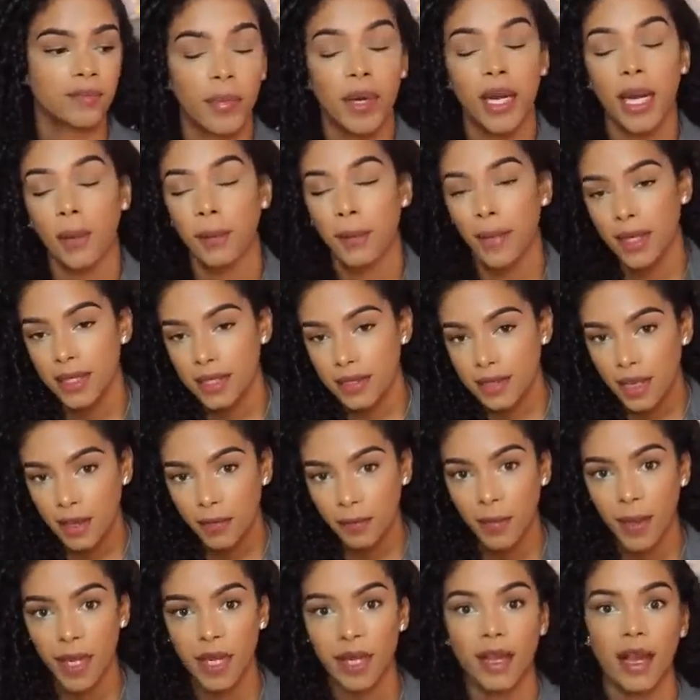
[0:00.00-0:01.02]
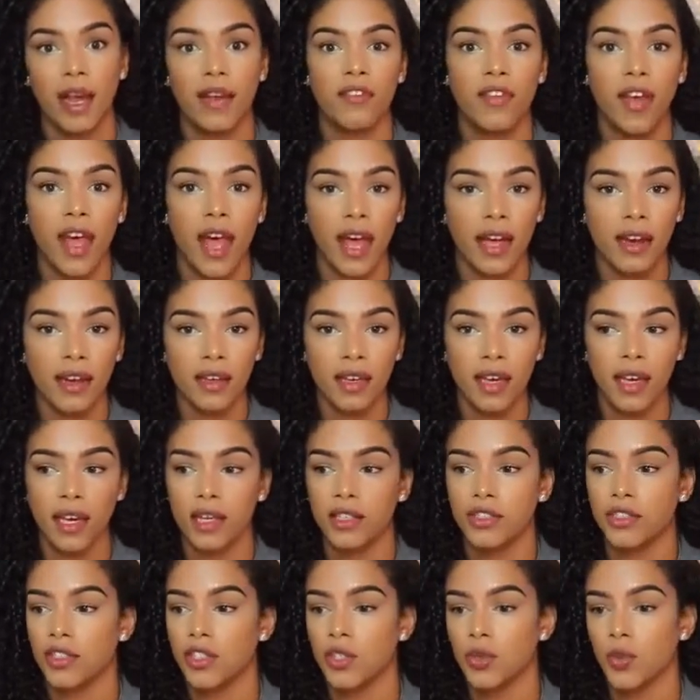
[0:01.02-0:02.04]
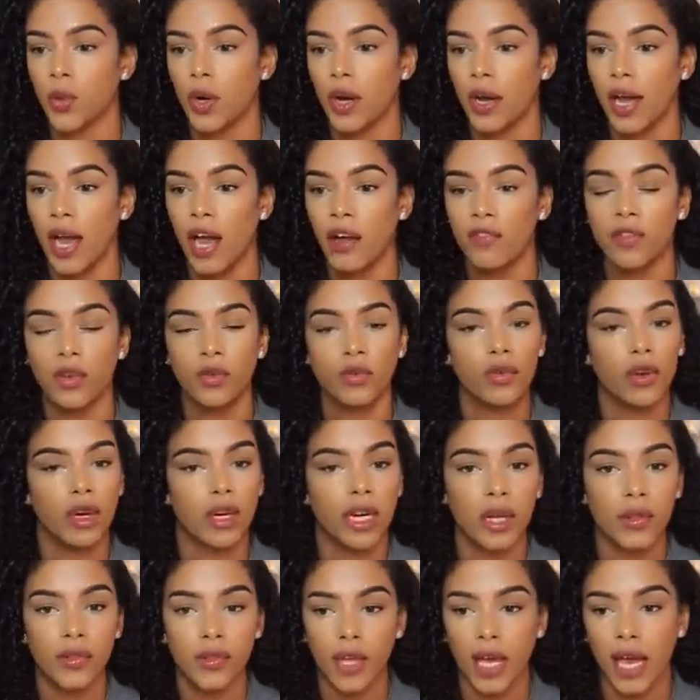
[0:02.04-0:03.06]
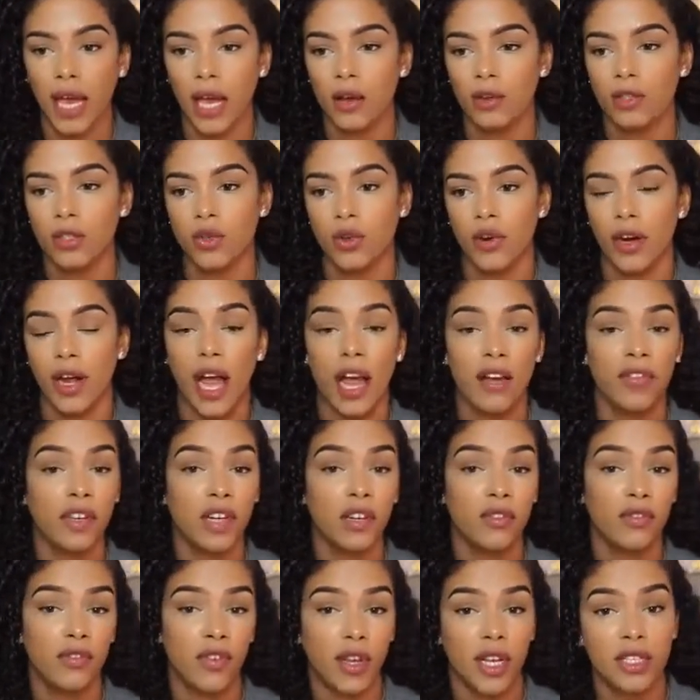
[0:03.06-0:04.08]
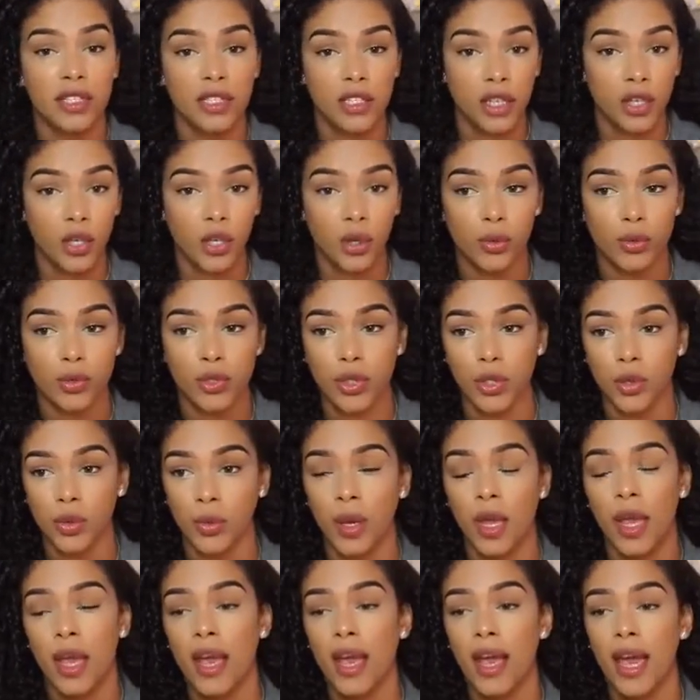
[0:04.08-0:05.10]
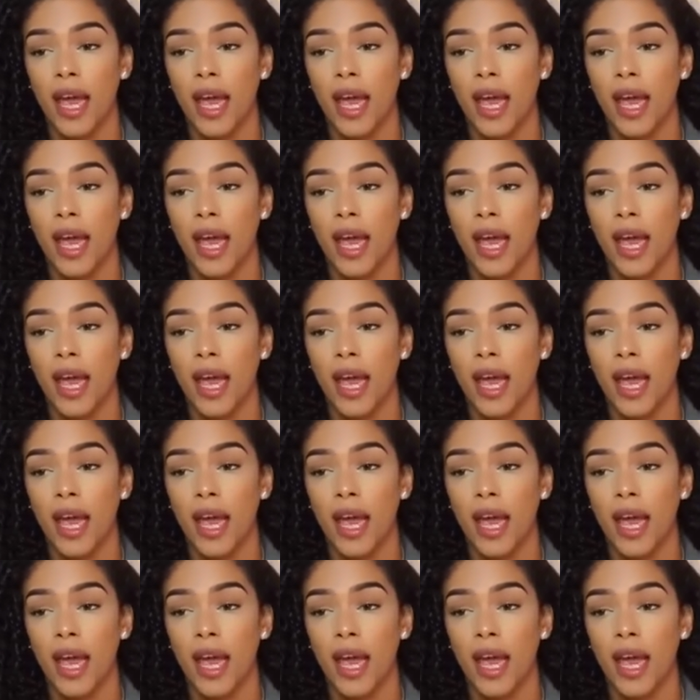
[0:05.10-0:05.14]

But I must admit, I've had occasions where I have to run out the house or I have an event to go to